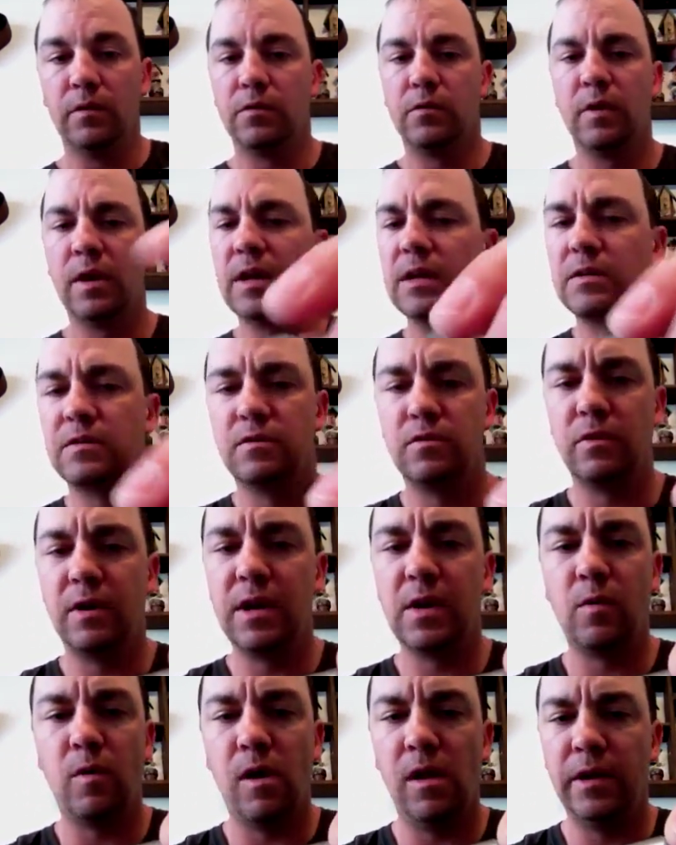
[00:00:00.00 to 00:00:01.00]

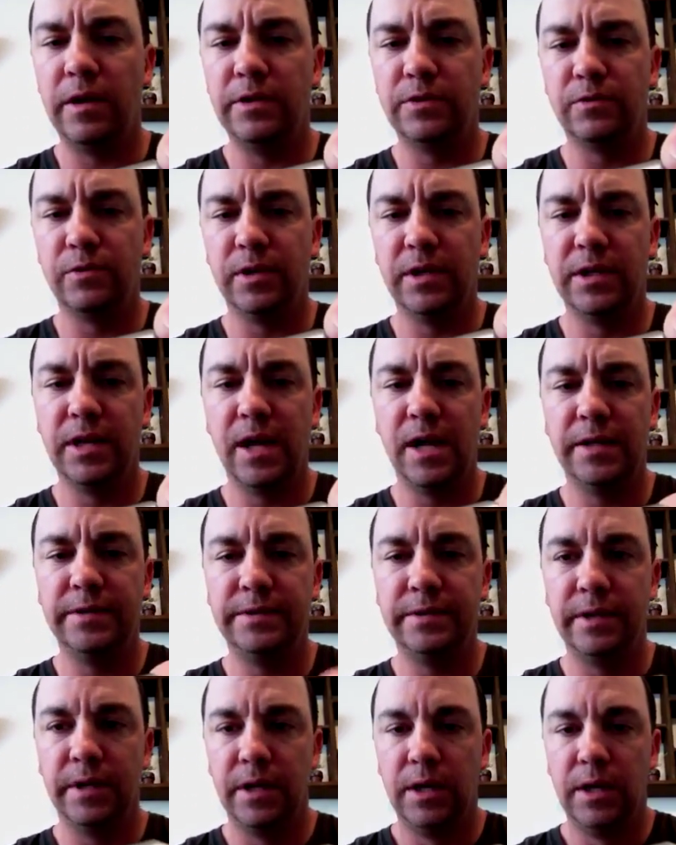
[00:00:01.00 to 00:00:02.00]
thread quality is really nice,